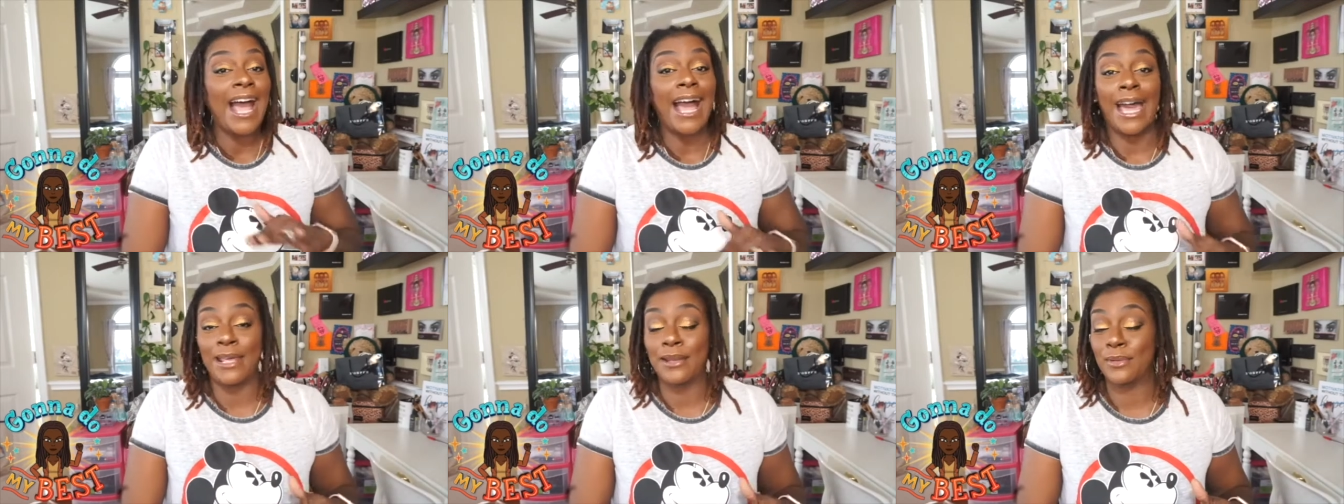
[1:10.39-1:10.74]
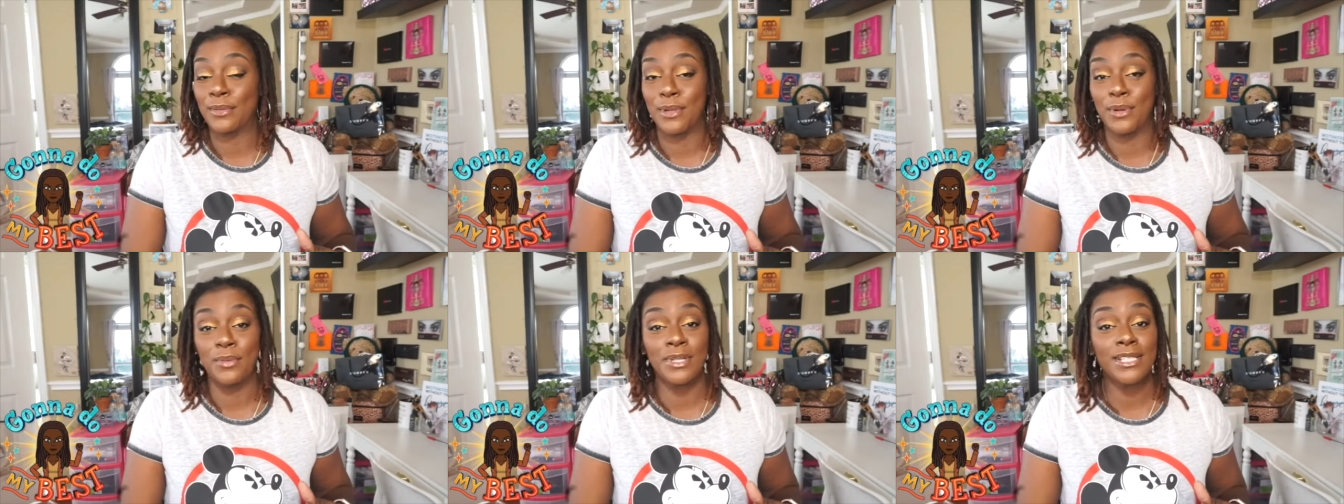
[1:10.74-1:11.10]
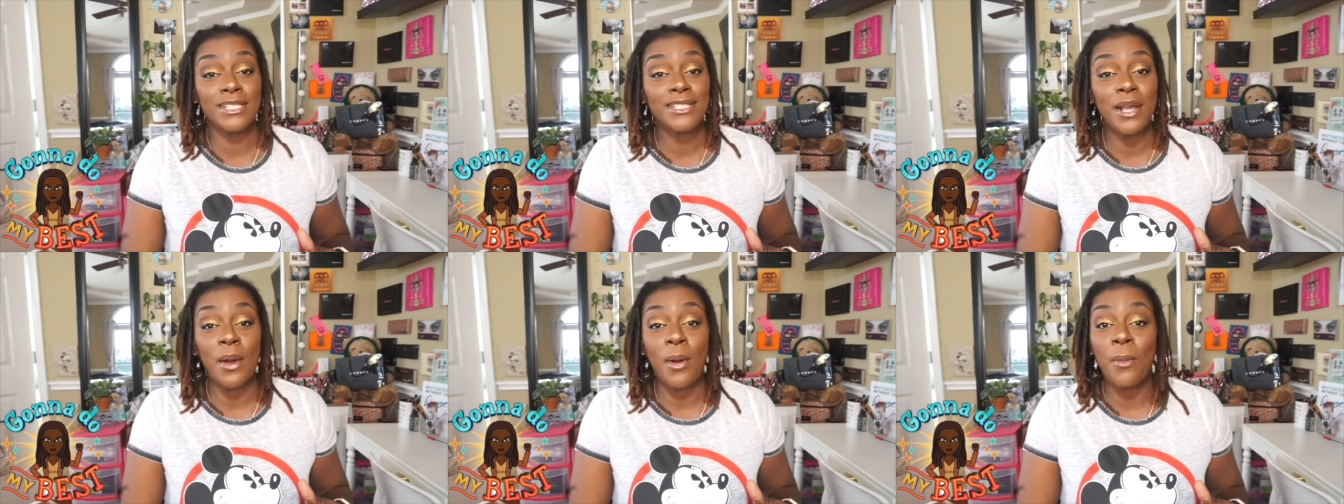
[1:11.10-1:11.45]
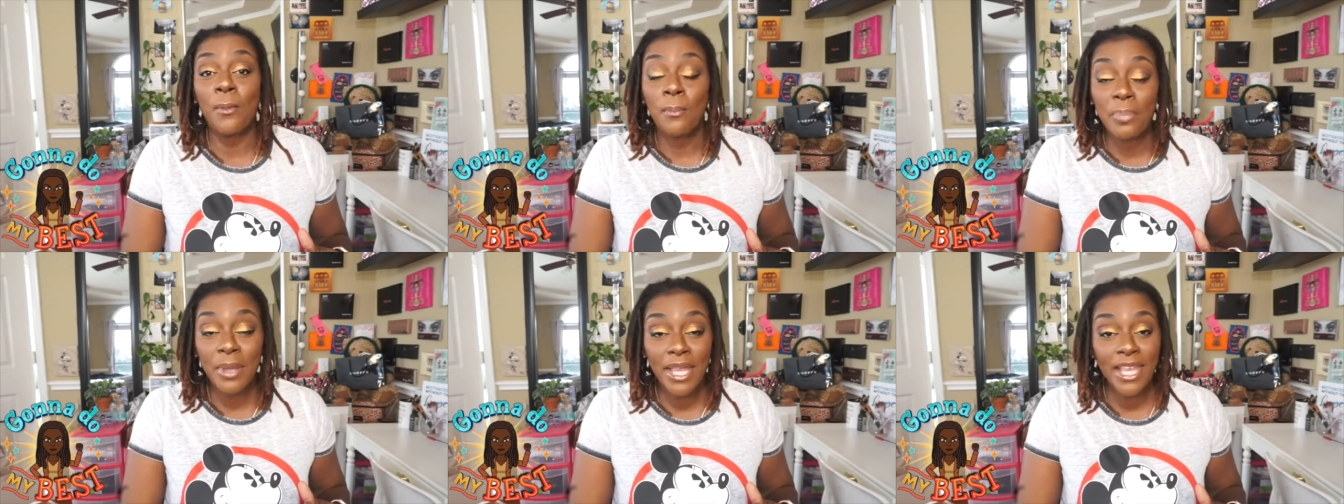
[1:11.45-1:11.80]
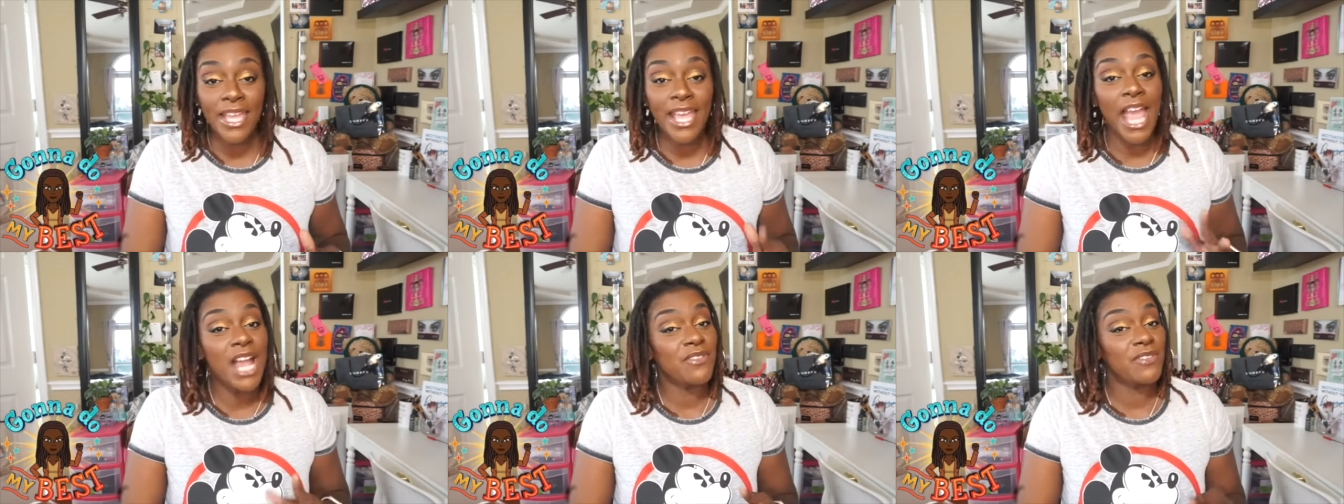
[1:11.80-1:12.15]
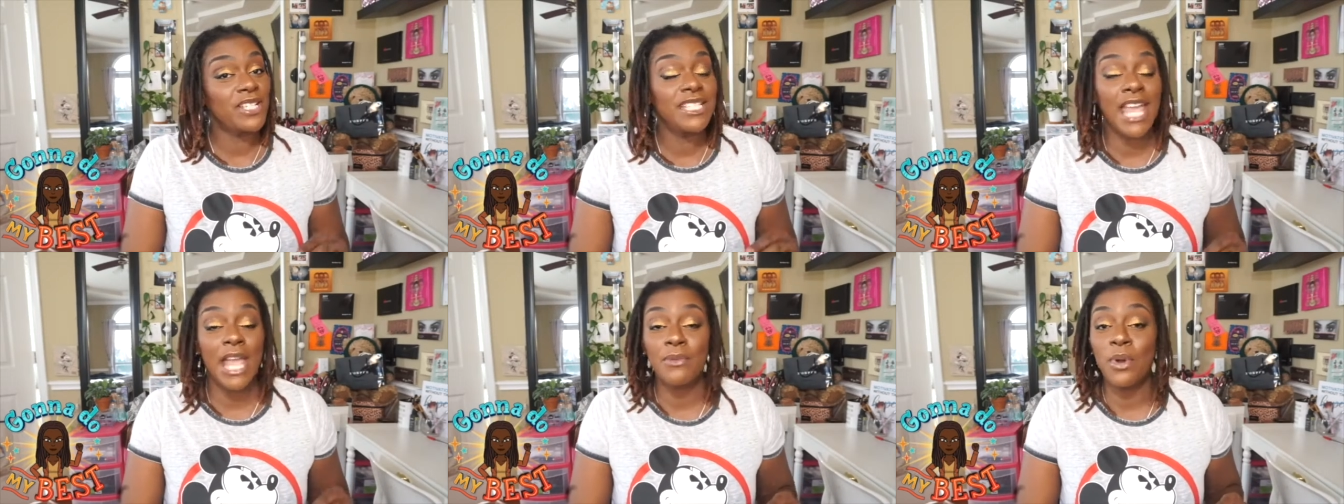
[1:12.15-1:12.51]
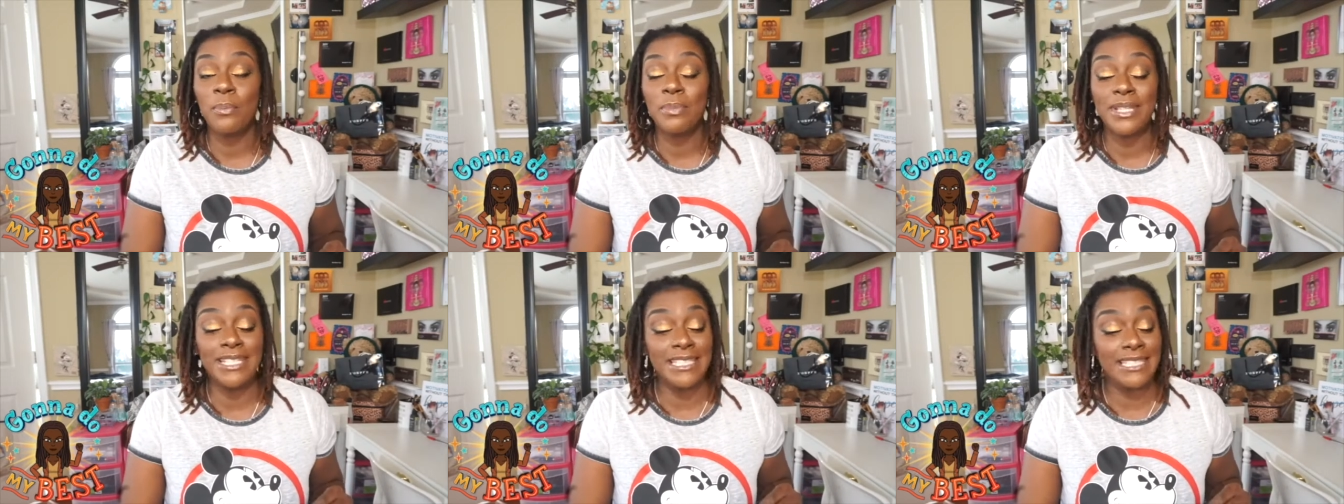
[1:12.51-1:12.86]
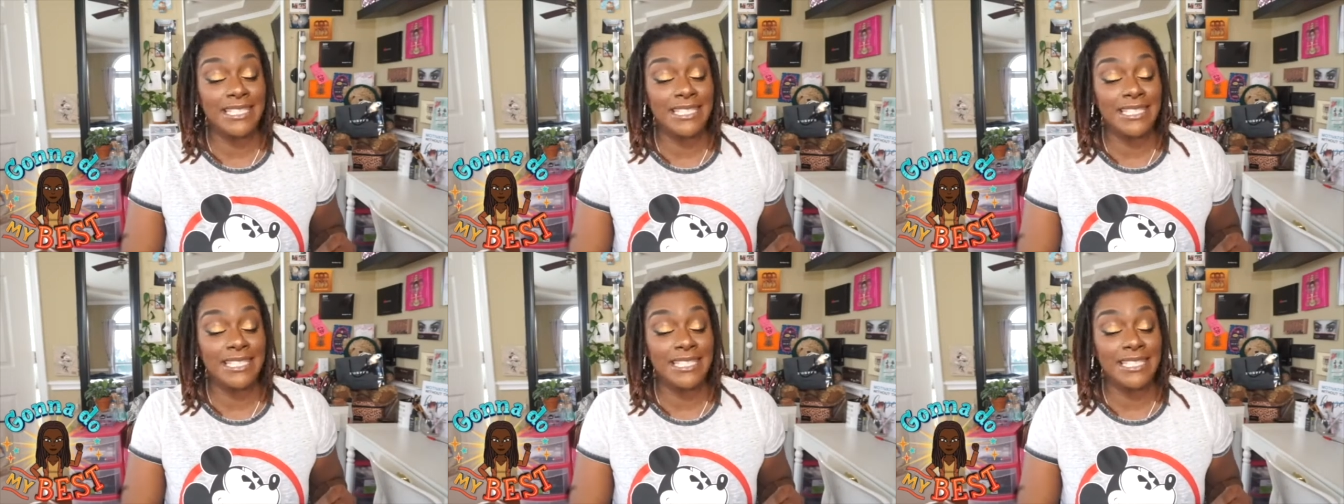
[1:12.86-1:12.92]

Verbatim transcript: I don't know what it's gonna be. Every day will be